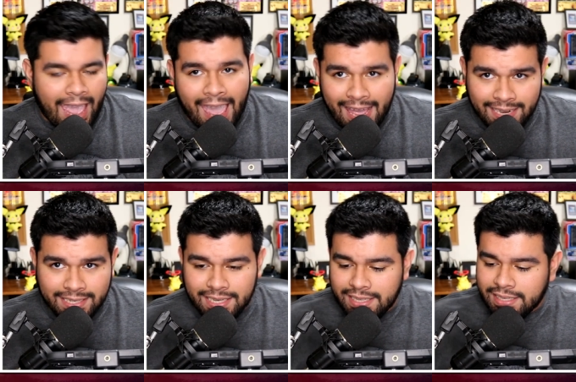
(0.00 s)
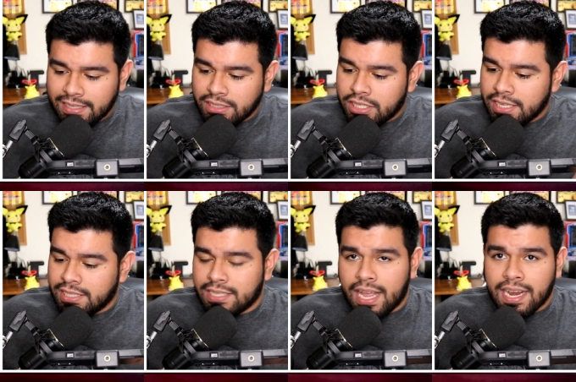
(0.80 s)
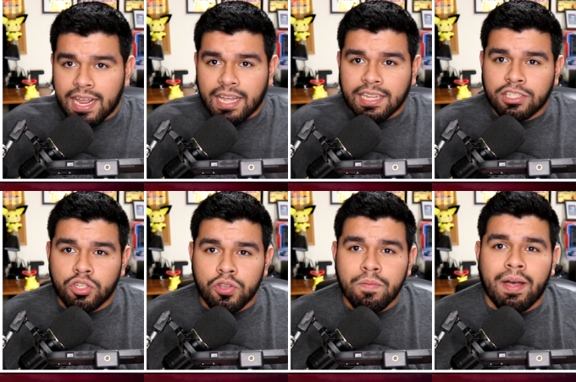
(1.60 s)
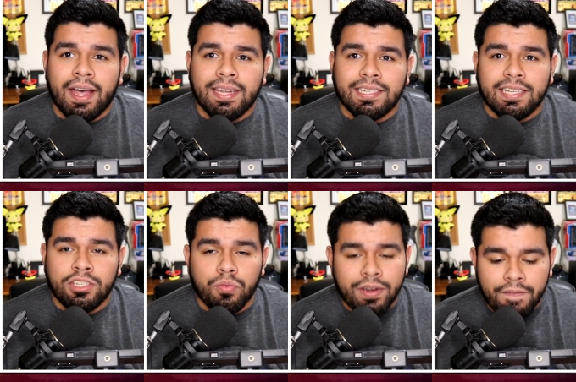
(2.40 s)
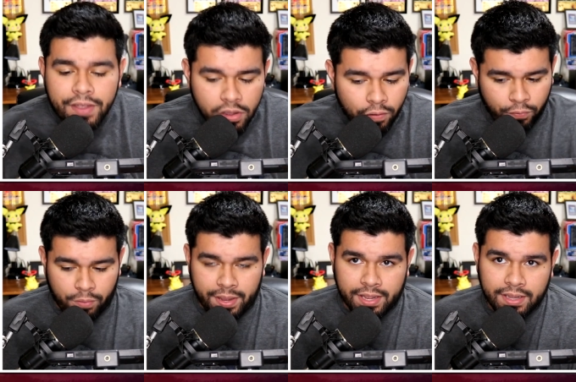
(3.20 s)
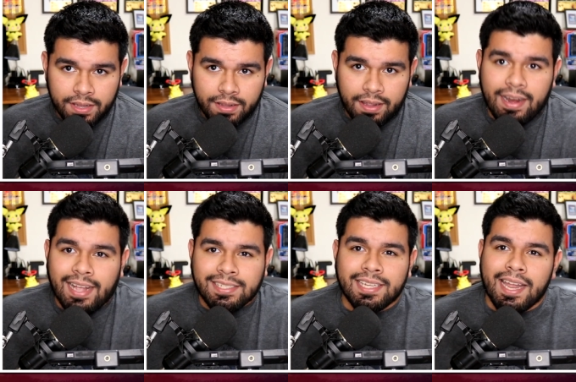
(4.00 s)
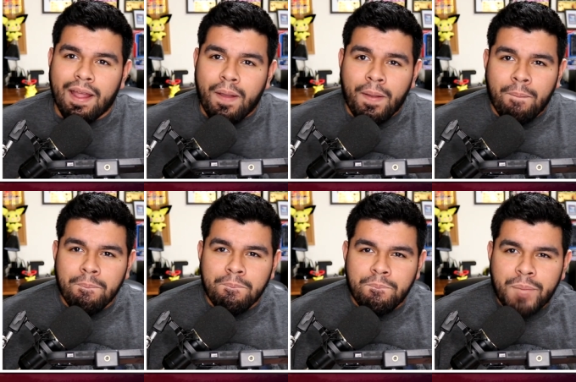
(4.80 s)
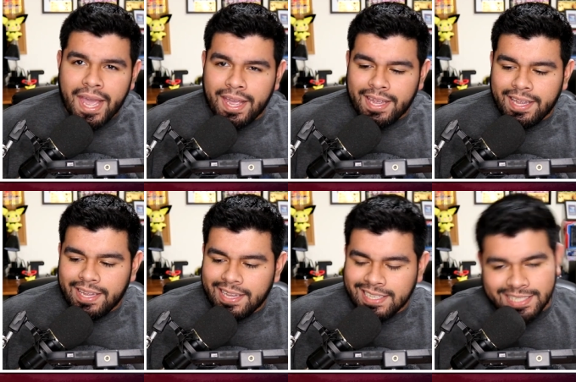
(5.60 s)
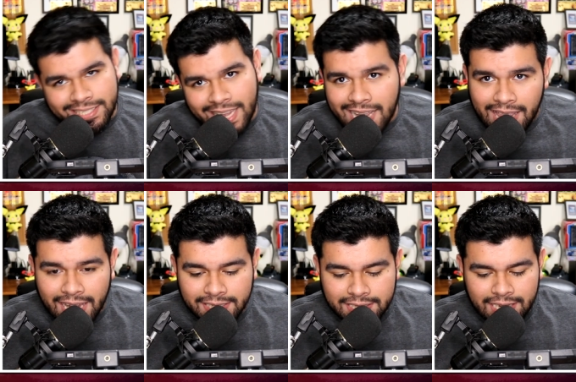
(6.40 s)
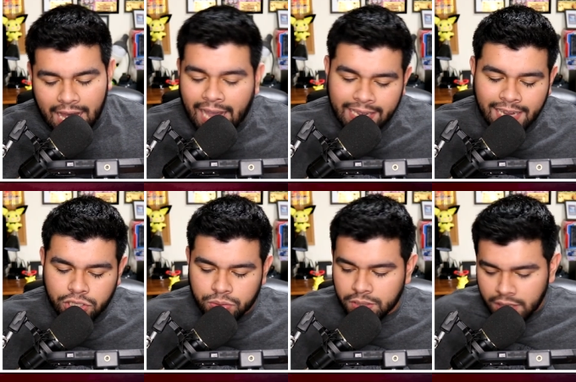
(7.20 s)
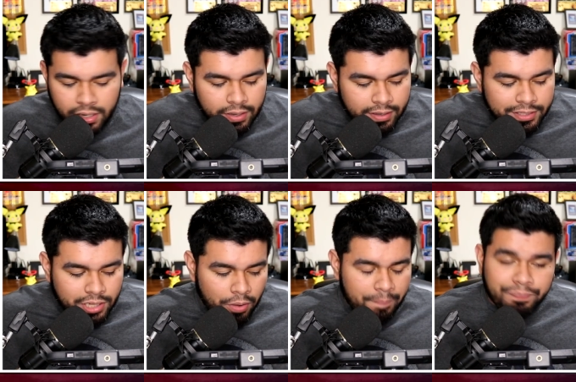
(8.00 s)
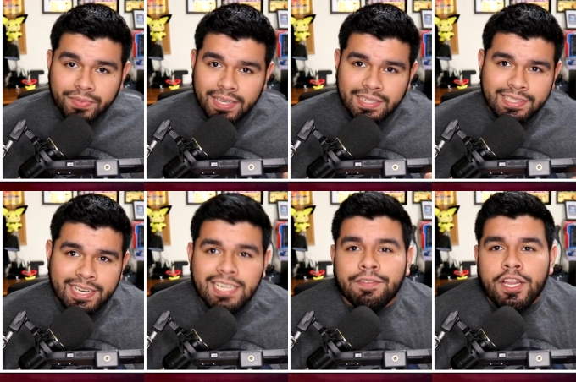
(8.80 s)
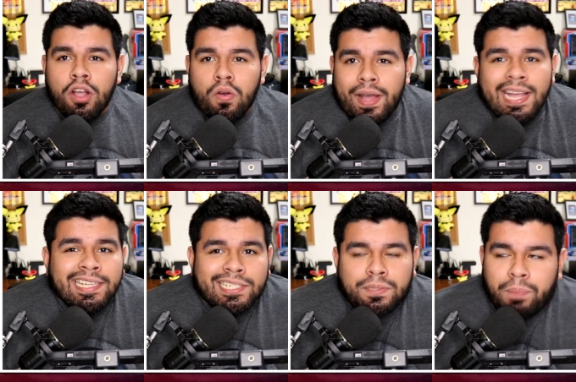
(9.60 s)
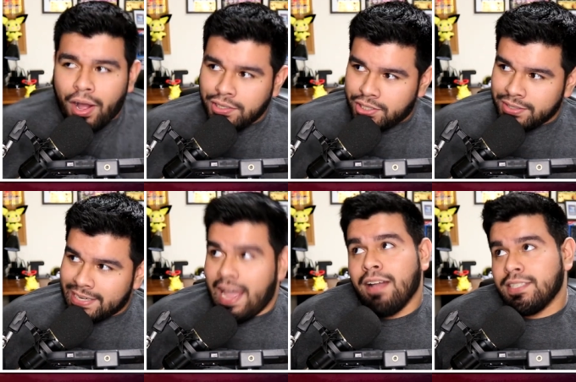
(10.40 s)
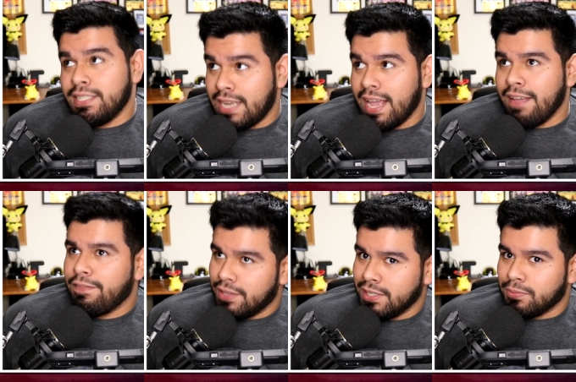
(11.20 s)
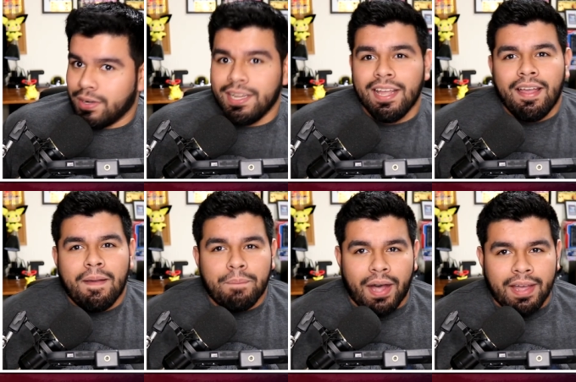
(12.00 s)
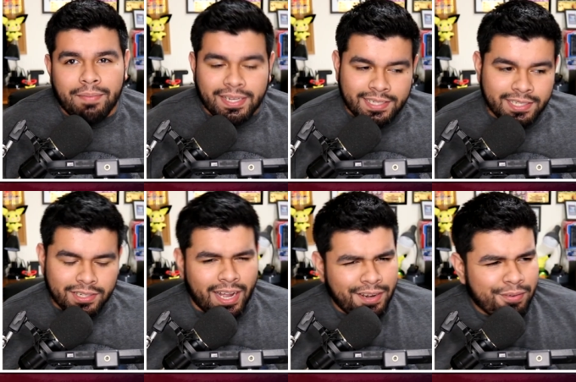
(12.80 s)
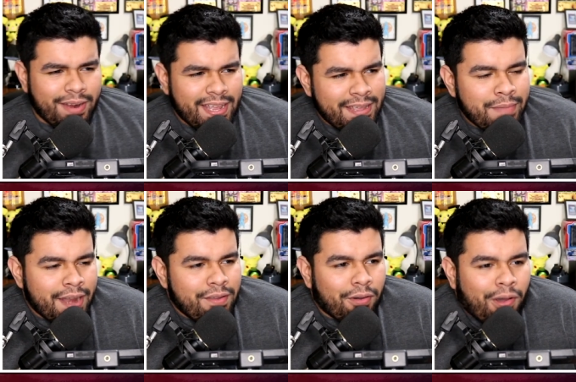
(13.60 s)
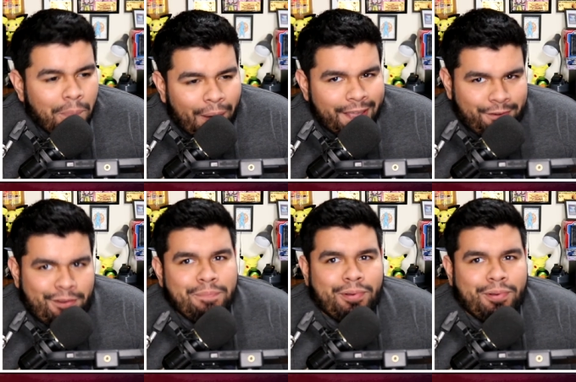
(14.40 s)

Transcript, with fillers: and she said, "Do you mind doing a video for me?" And I said, "Bet. Say less. I got you." So today's video is sponsored now today for this one by my sister. I know, right? Emmanuel, go buy your own